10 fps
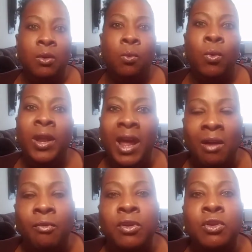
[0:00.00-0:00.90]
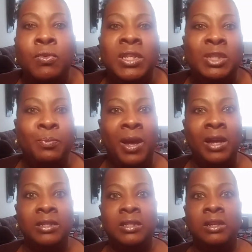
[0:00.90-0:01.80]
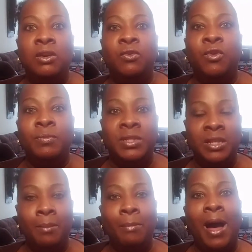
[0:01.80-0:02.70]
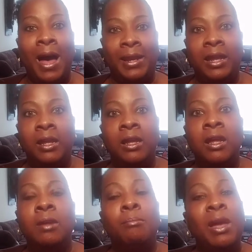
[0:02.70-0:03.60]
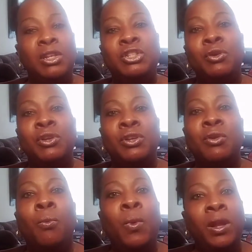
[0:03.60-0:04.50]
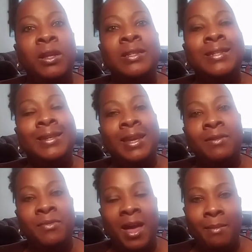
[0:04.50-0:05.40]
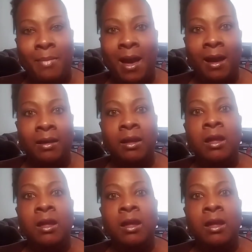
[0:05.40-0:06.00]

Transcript: Whatever you expect from somebody, make sure you're willing to give that back.